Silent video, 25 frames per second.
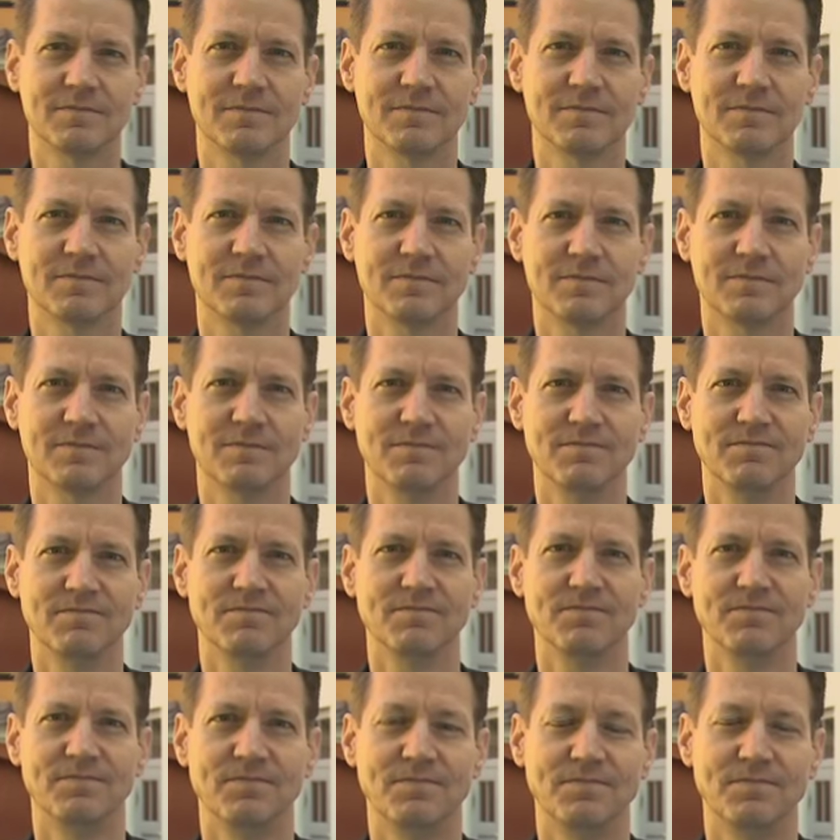
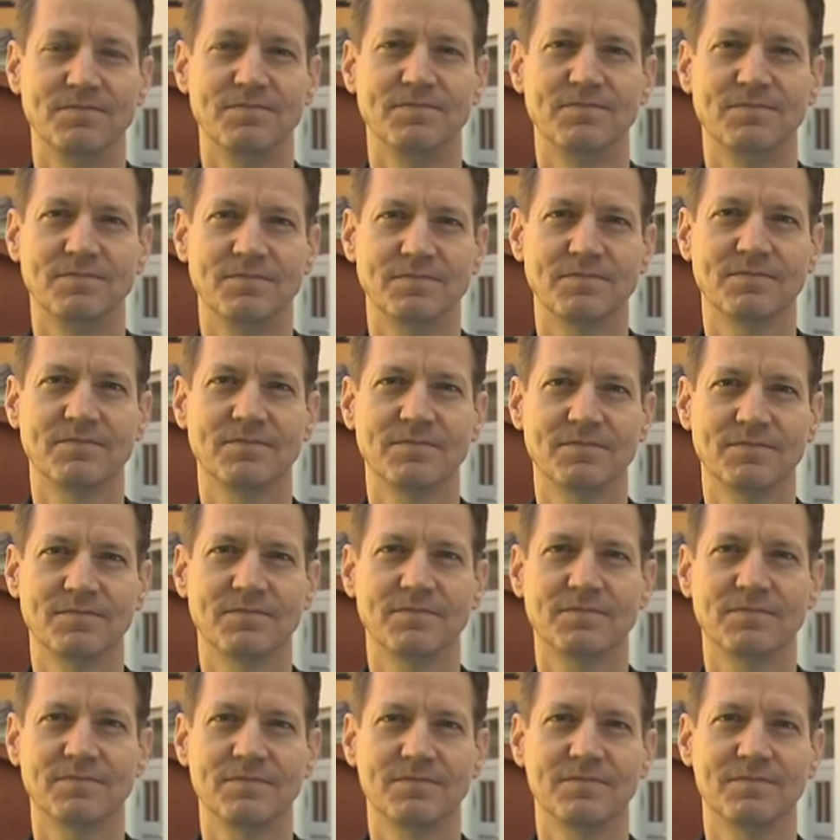
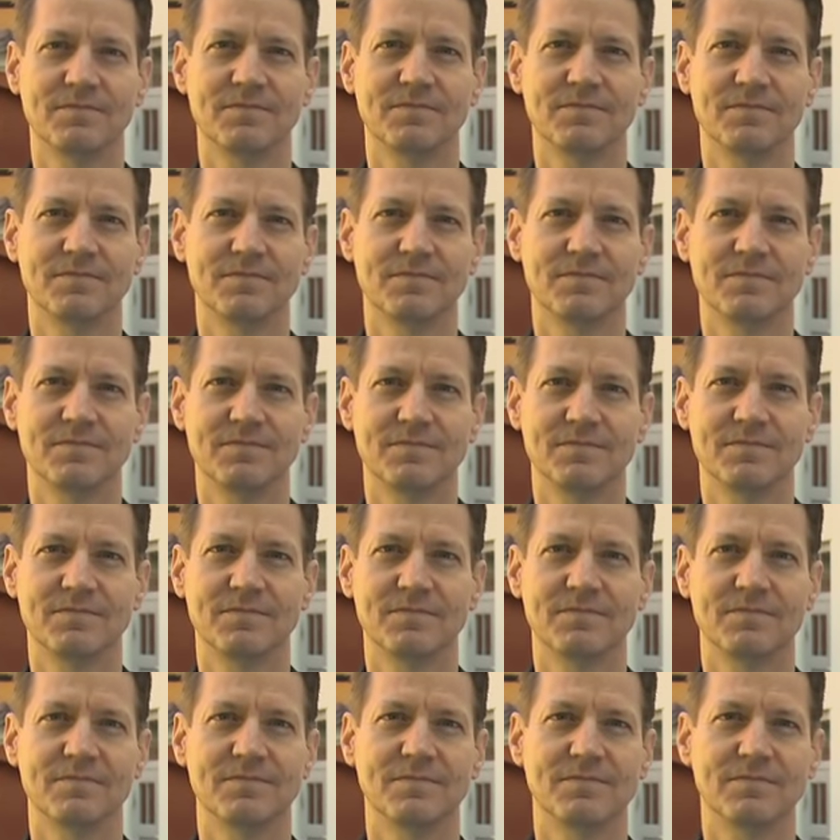
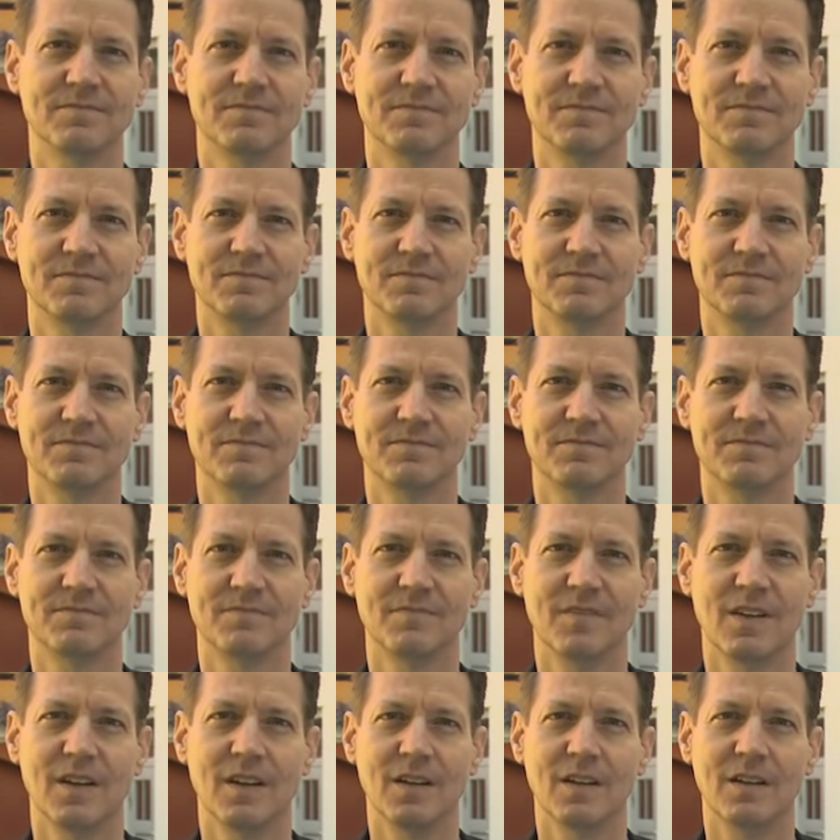
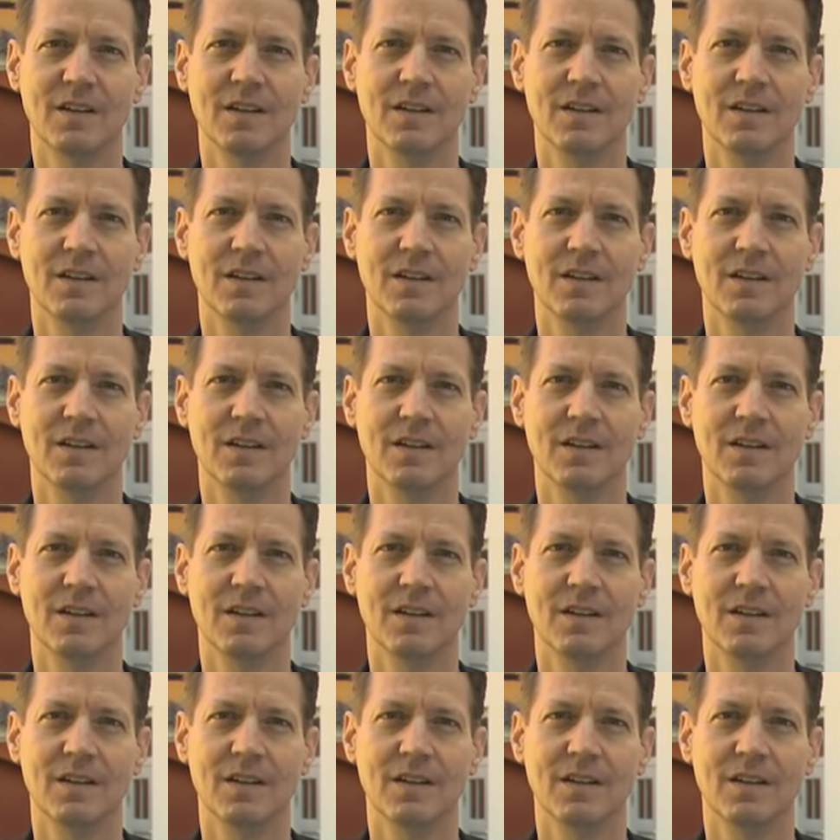No one is speaking in this clip.